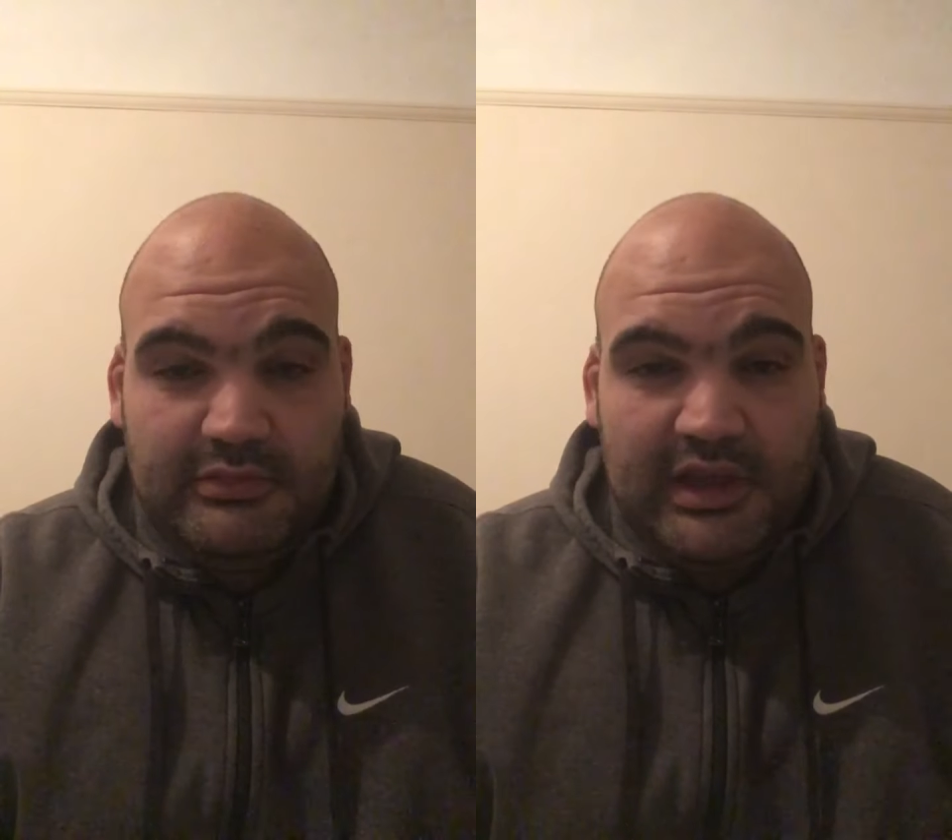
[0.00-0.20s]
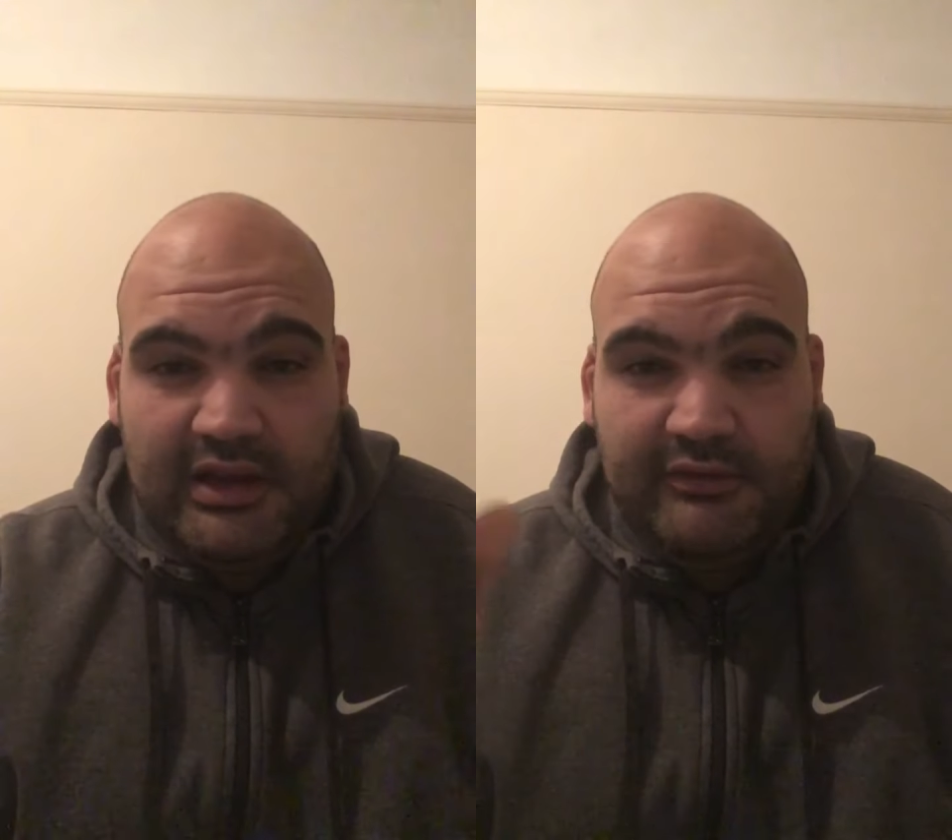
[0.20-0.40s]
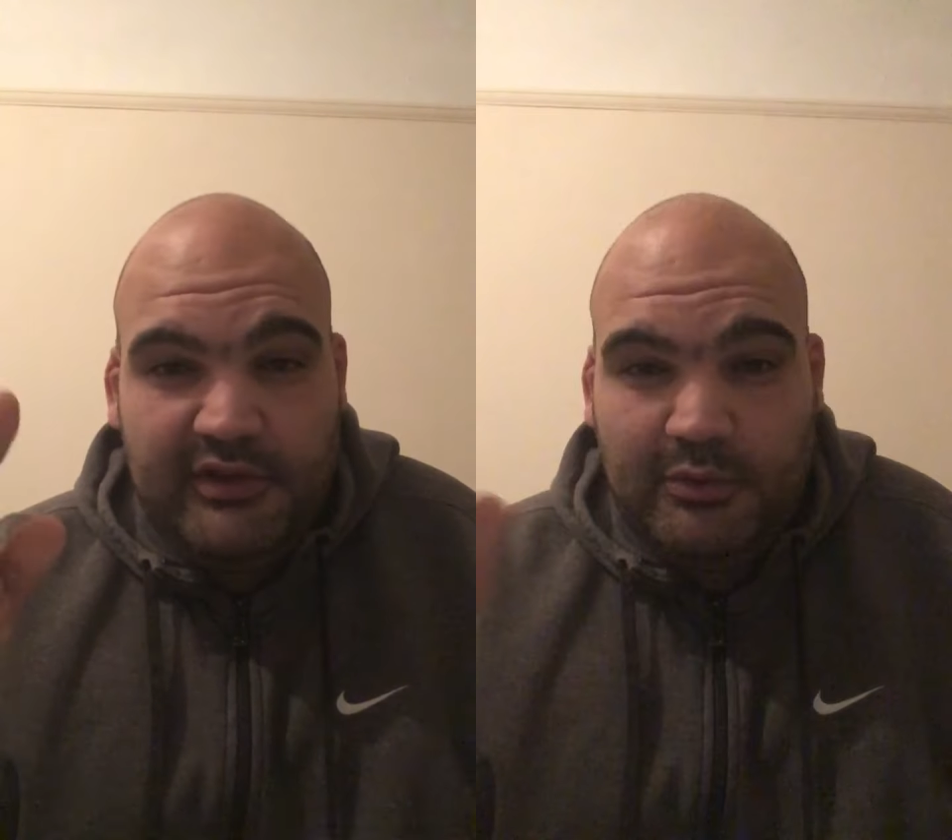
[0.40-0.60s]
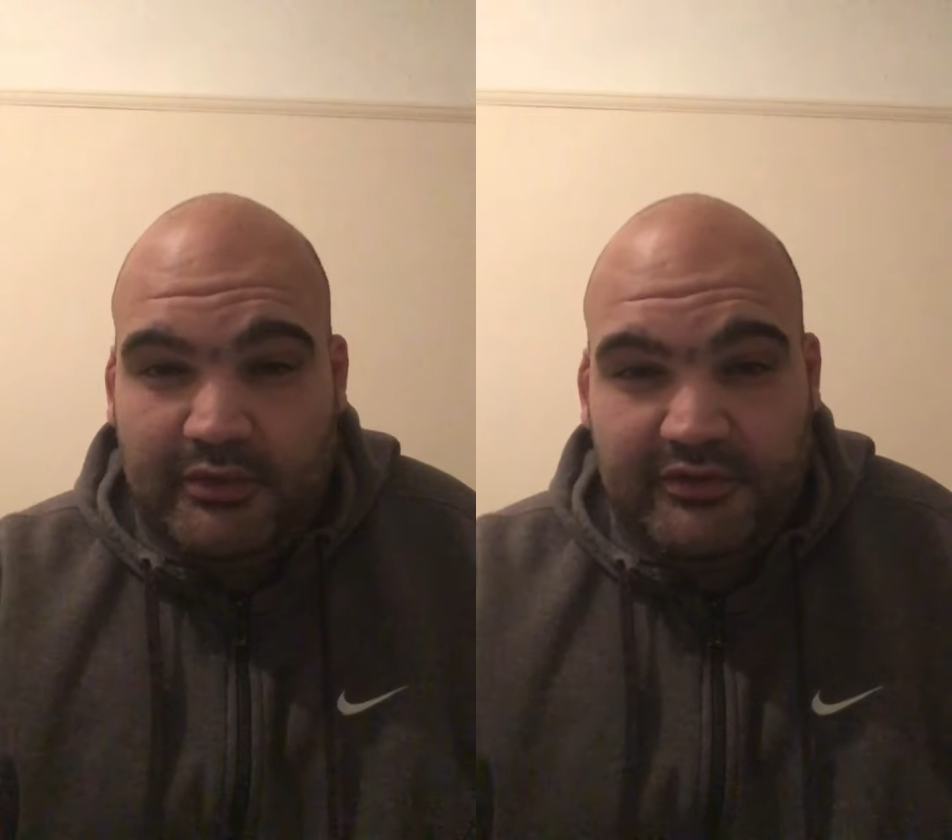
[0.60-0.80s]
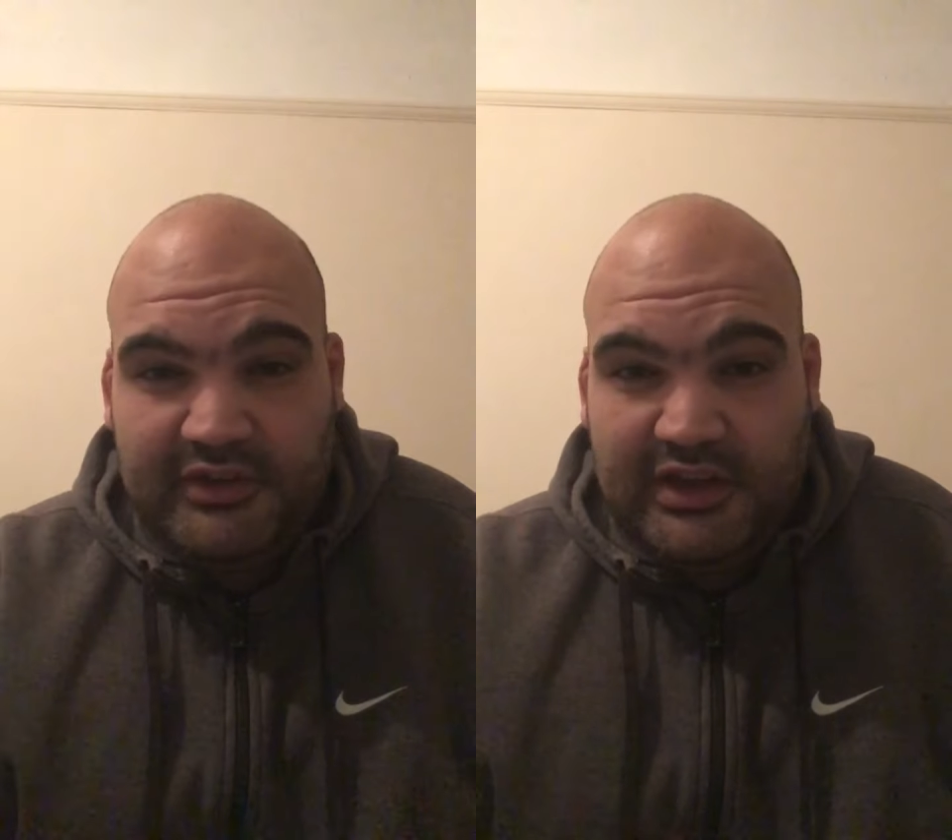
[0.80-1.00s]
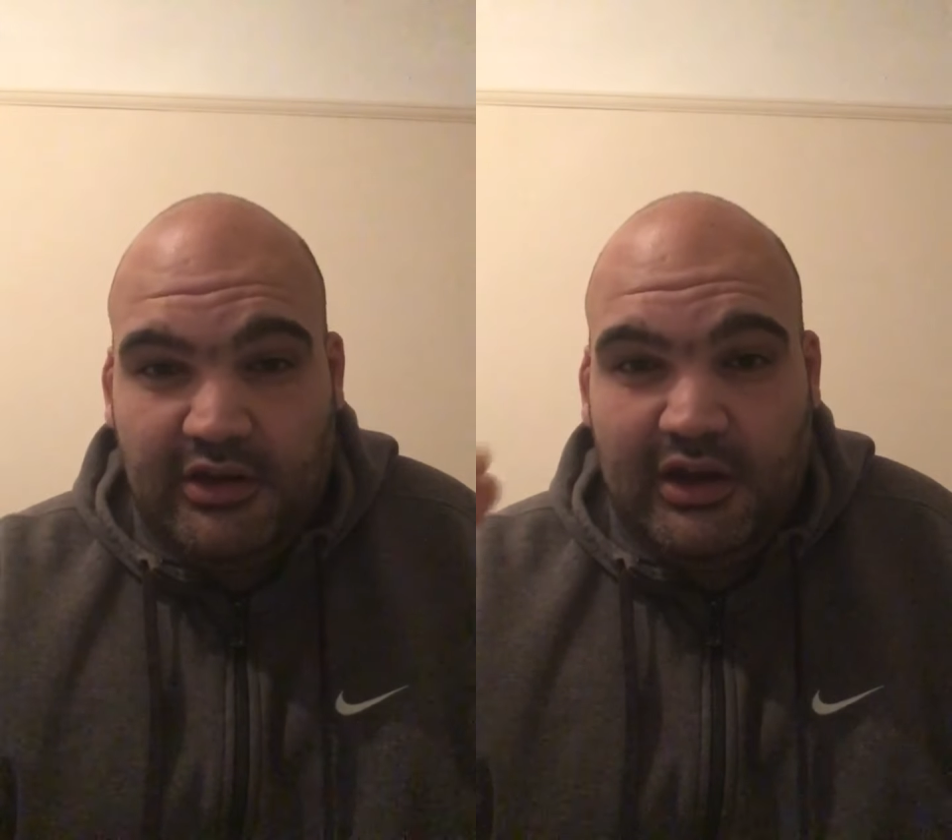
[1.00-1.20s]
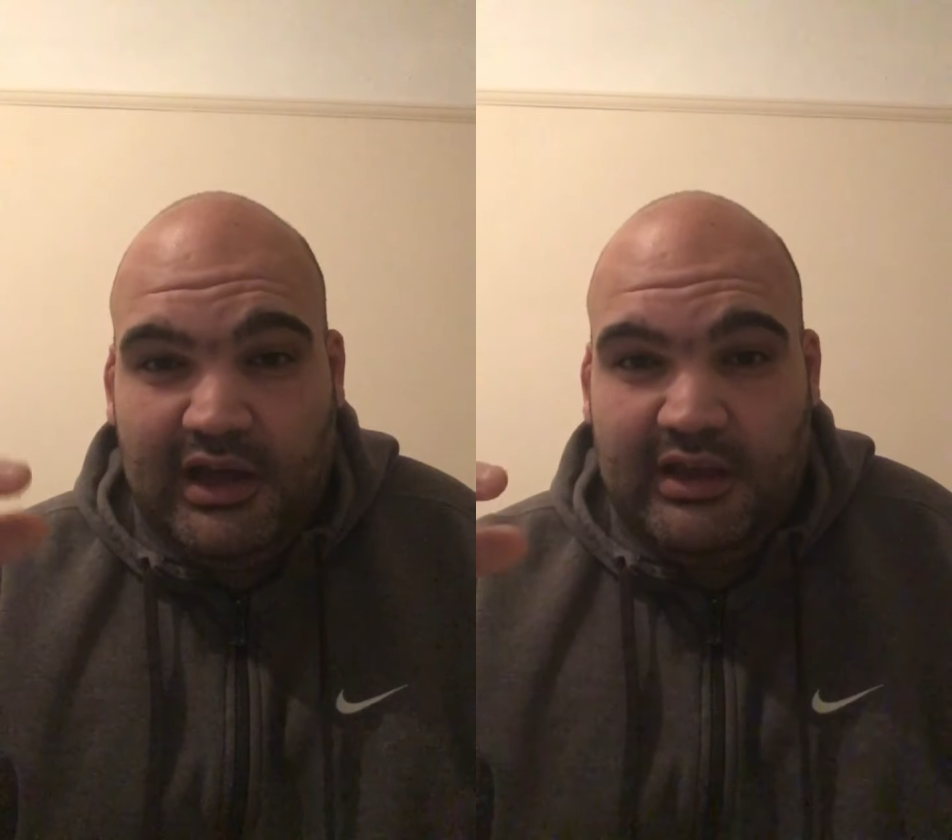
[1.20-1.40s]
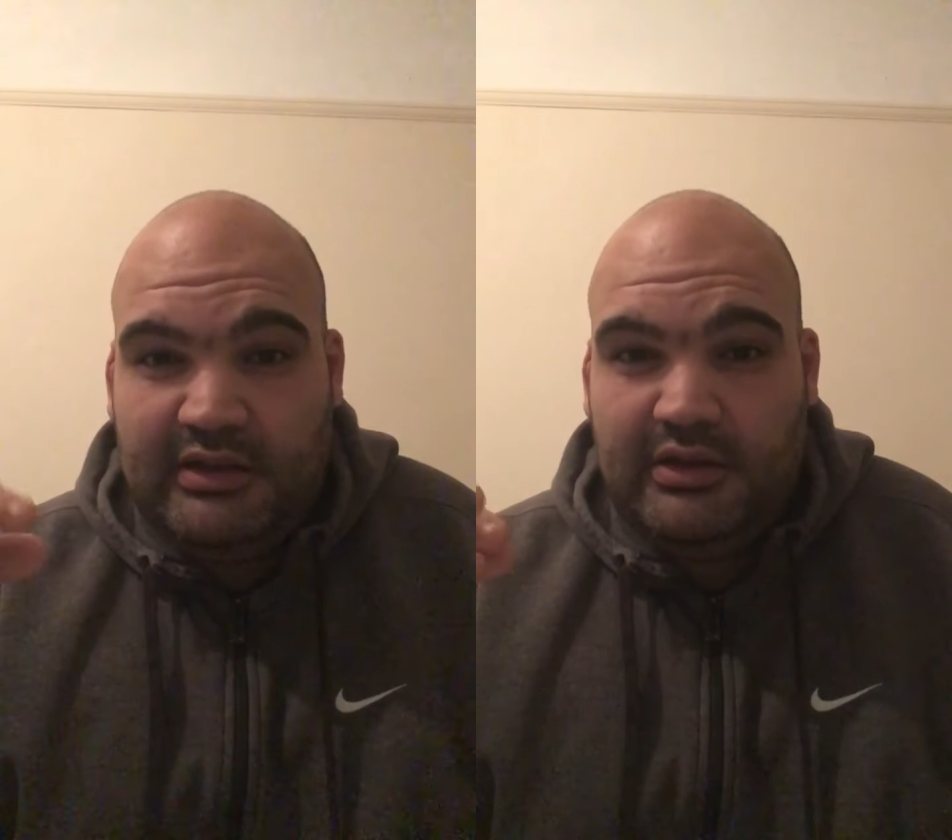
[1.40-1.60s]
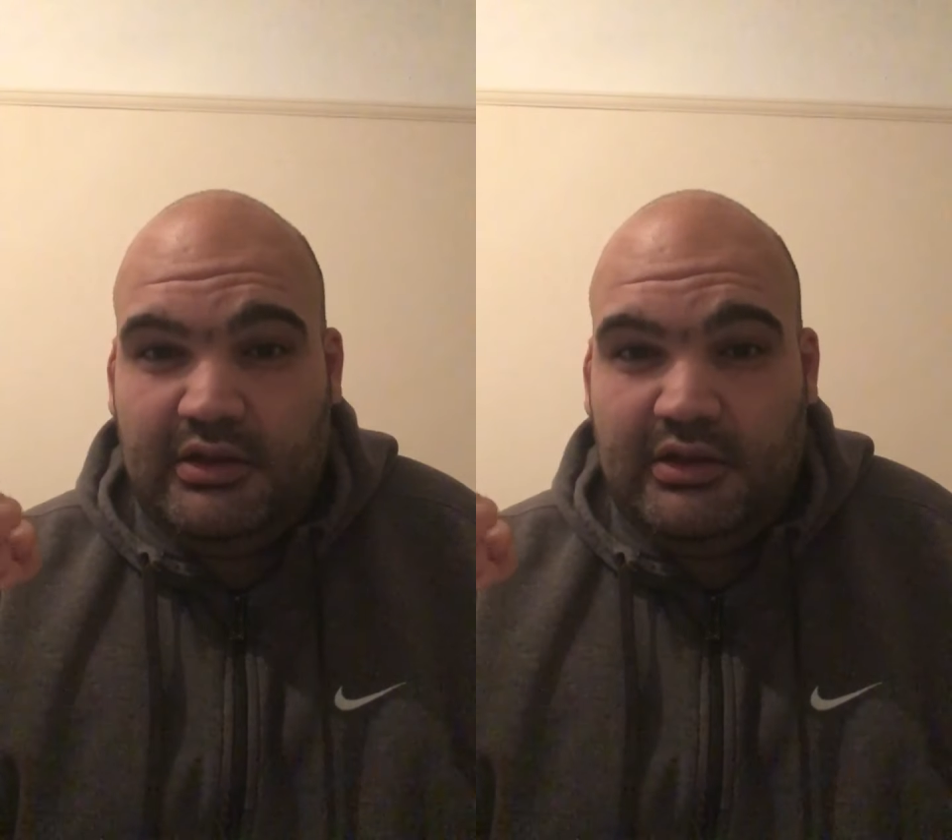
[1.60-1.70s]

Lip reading: anything with ZI